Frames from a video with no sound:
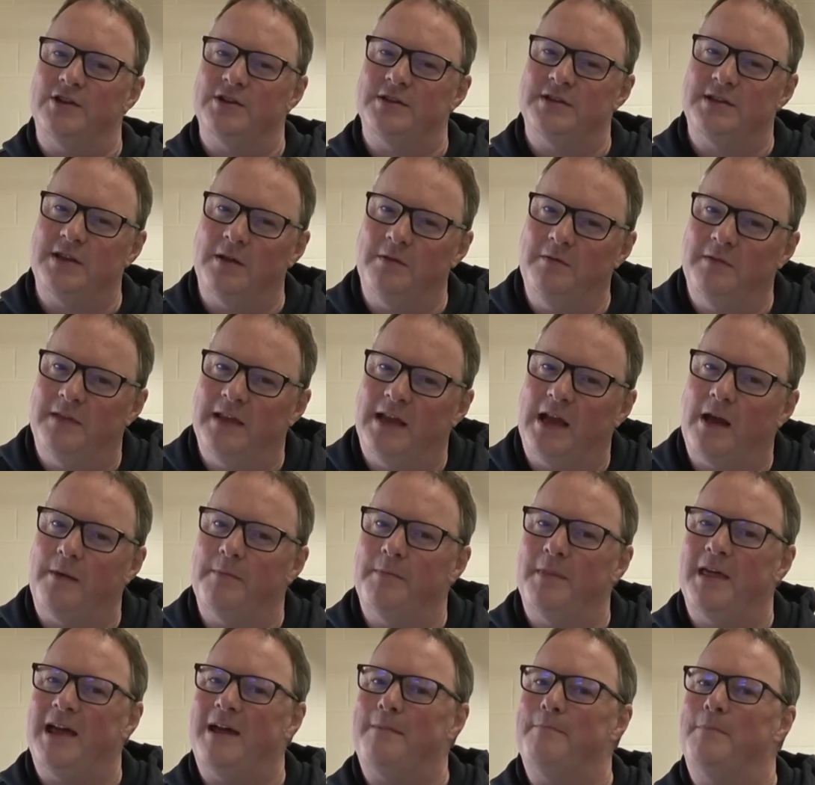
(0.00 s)
just don't think
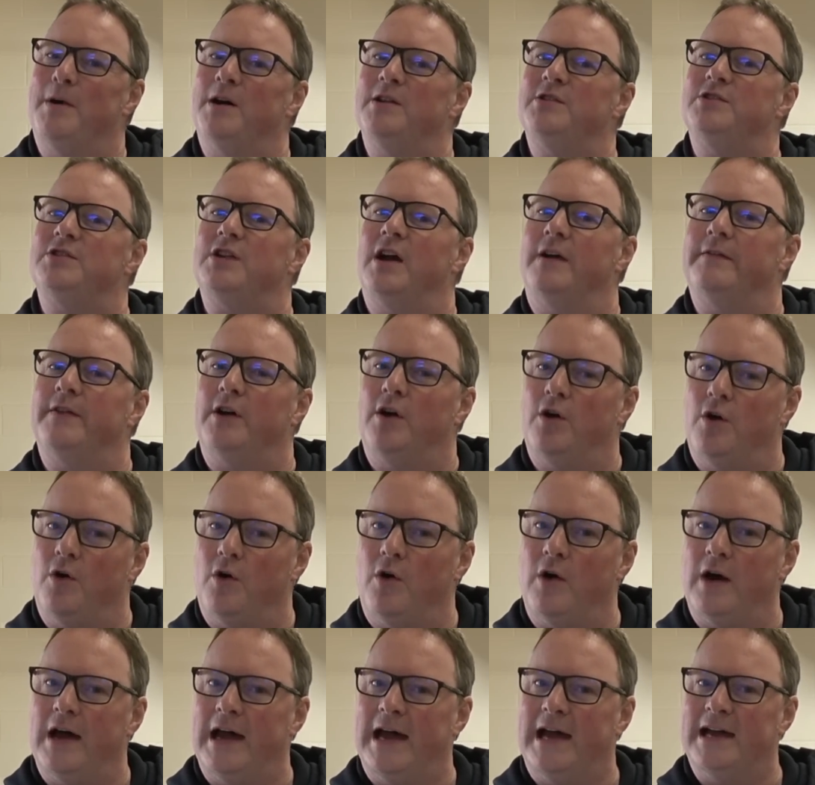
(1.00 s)
I'm that much of a
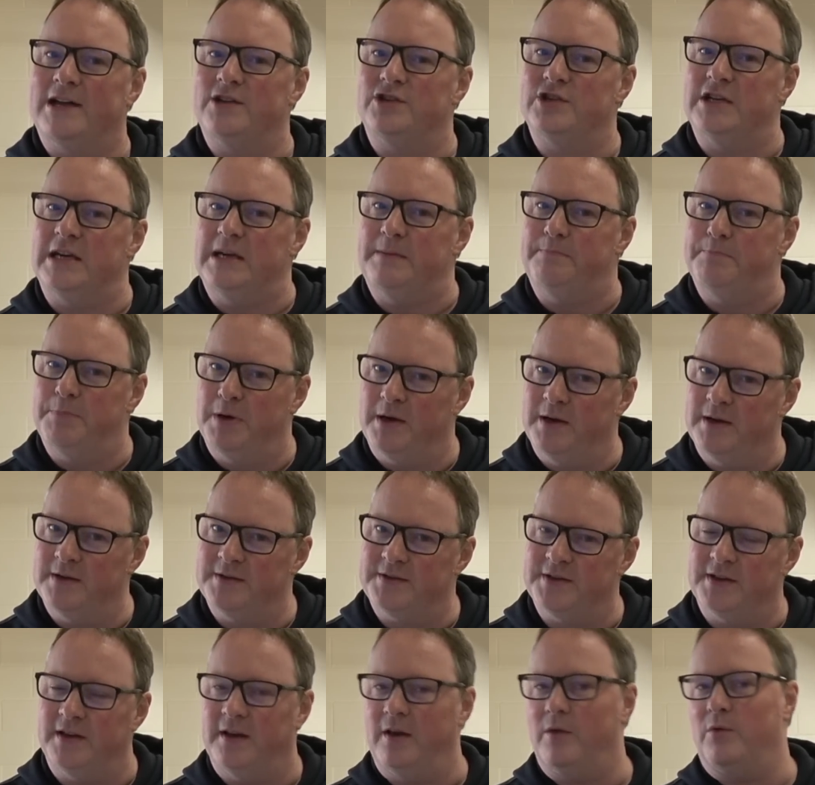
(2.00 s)
hot hatchy
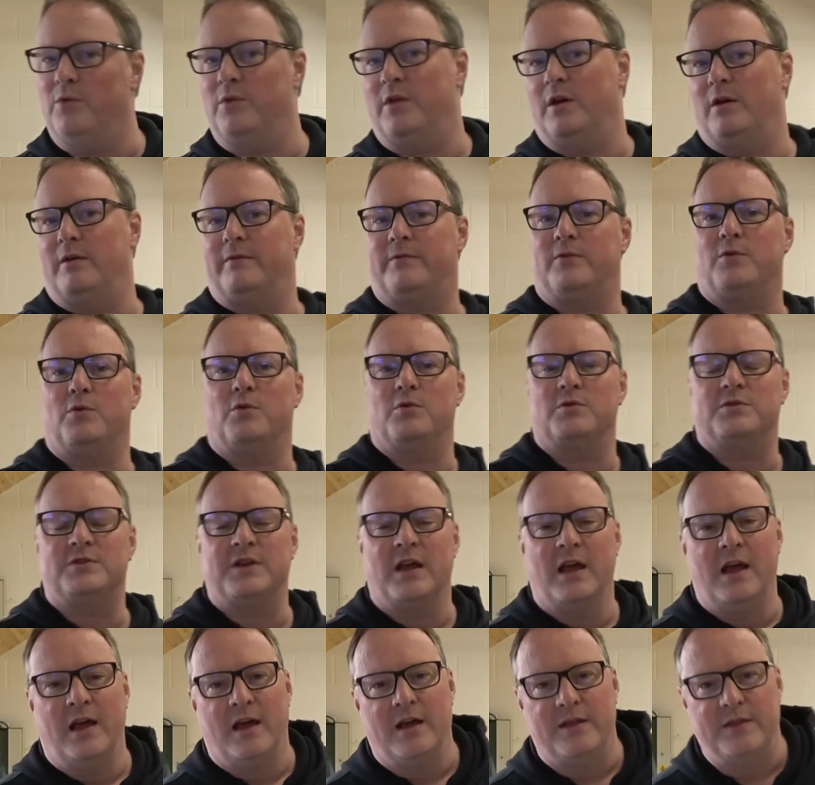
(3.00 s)
person, although of course
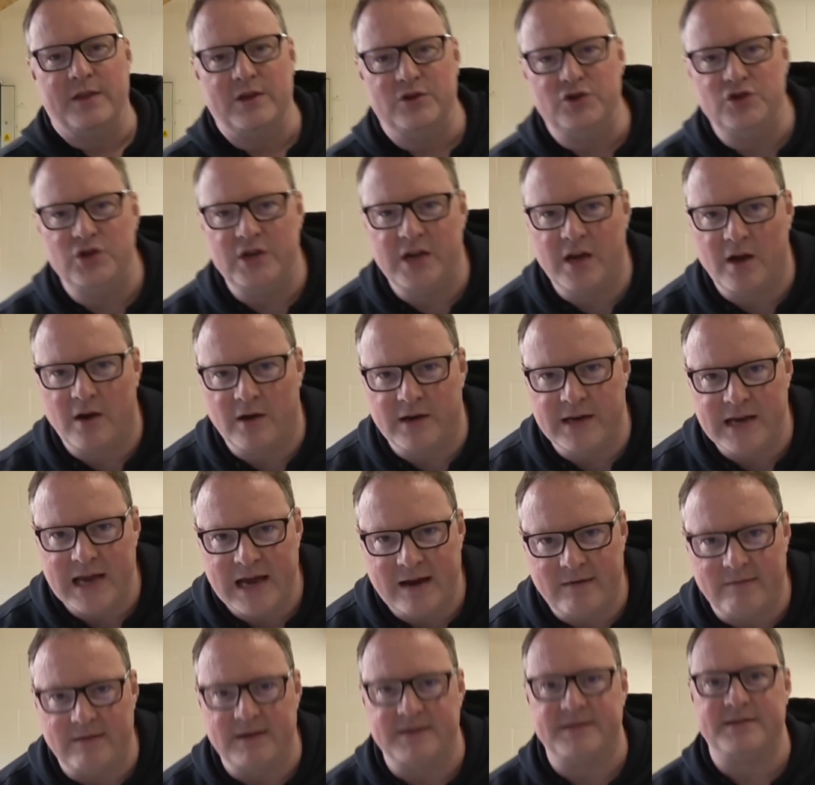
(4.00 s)
the GR
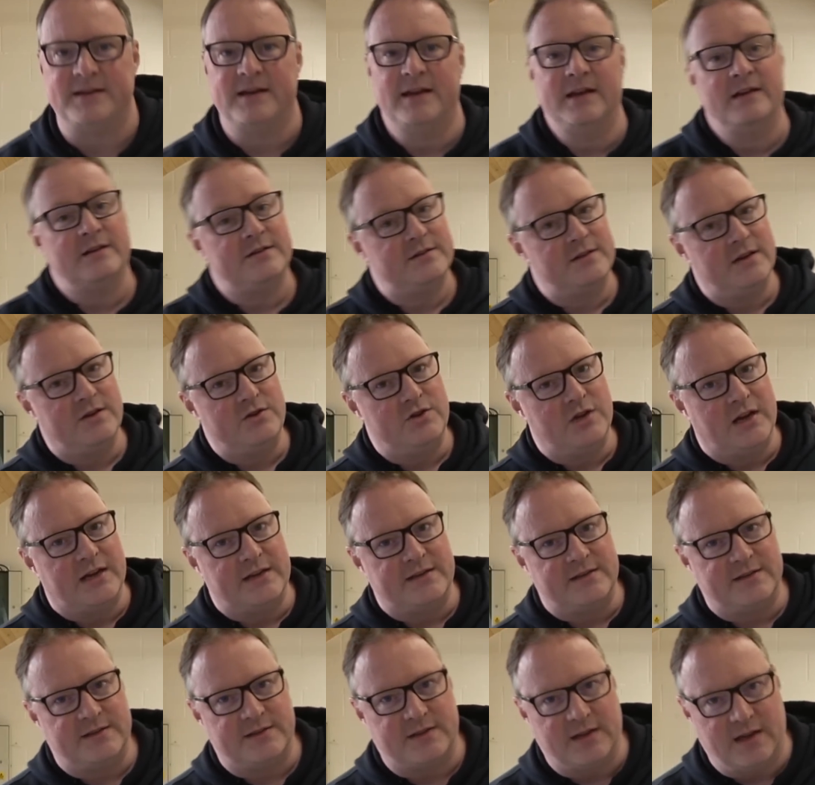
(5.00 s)
Yaris
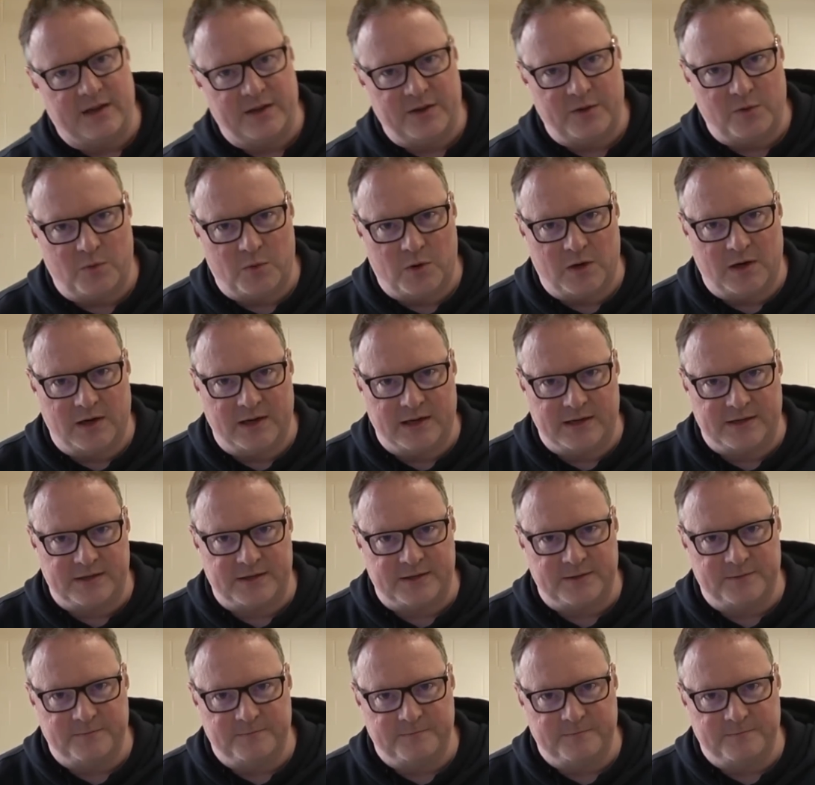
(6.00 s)
suggests otherwise.